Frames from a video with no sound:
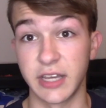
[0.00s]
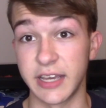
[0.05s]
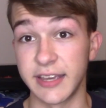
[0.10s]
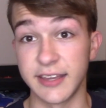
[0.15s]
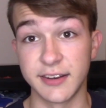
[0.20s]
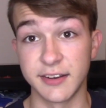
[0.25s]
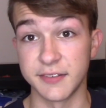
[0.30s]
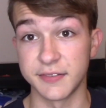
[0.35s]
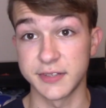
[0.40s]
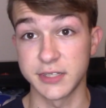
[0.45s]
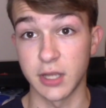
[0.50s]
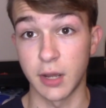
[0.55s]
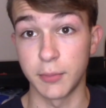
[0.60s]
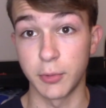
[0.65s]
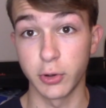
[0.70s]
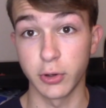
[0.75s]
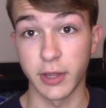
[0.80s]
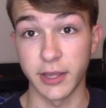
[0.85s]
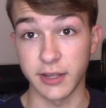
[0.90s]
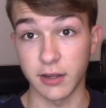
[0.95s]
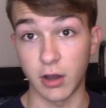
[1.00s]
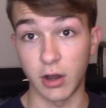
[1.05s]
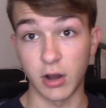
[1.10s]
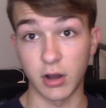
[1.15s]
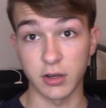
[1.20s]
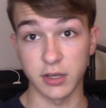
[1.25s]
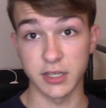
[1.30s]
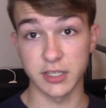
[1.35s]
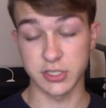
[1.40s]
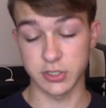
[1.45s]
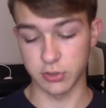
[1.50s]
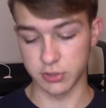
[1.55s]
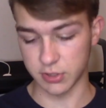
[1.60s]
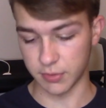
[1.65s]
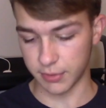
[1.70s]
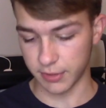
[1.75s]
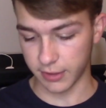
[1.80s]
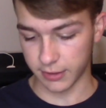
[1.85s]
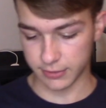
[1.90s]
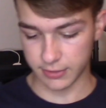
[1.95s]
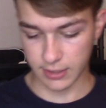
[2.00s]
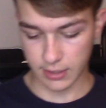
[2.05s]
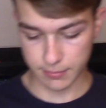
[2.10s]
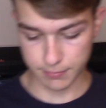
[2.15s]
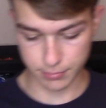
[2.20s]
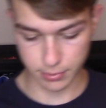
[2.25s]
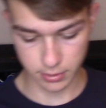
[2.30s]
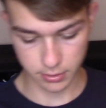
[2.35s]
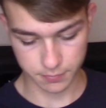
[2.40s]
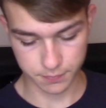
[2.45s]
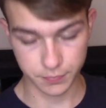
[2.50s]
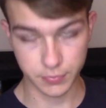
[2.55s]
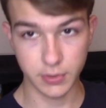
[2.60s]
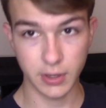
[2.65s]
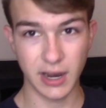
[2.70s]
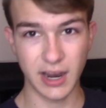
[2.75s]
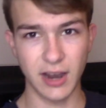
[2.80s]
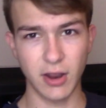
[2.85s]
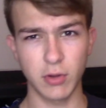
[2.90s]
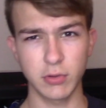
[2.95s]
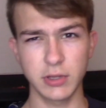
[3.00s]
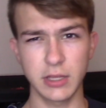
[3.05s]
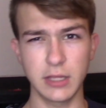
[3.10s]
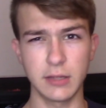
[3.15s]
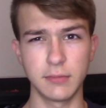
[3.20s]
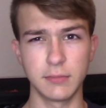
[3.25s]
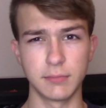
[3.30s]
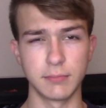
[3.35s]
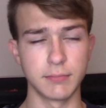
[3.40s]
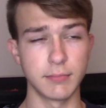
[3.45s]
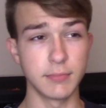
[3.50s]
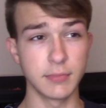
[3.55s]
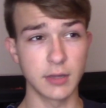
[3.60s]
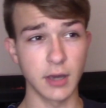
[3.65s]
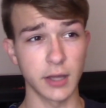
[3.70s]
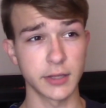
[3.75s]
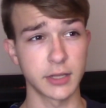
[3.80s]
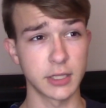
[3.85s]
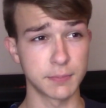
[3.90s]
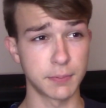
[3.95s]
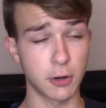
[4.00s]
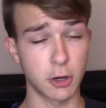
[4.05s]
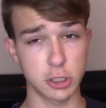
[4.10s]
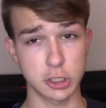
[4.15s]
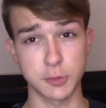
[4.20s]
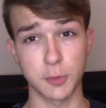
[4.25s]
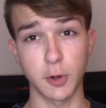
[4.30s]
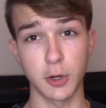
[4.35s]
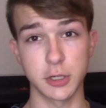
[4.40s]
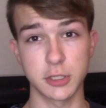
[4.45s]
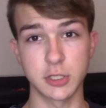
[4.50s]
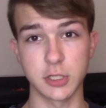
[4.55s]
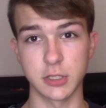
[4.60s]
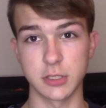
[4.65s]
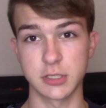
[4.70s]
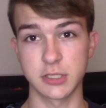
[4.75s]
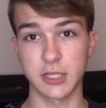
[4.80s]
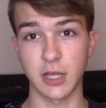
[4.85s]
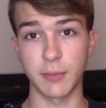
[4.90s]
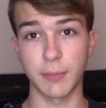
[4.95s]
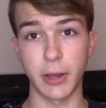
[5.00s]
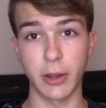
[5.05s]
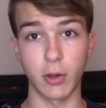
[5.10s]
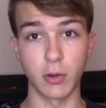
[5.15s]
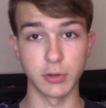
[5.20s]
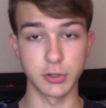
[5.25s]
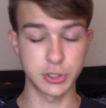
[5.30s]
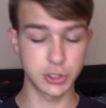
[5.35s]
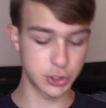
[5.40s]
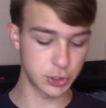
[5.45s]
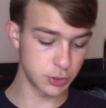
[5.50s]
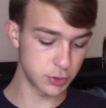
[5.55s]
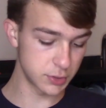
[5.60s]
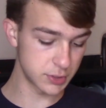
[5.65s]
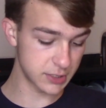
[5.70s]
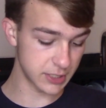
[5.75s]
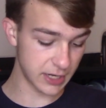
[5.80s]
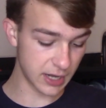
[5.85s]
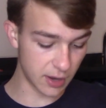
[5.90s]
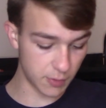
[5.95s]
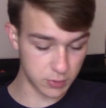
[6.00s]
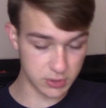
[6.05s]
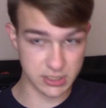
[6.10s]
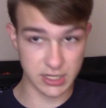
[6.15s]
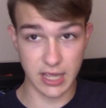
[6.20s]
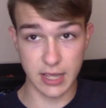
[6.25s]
end of summer, like August or something like that. But I only got the Poshmark to sell my old shoes, and I was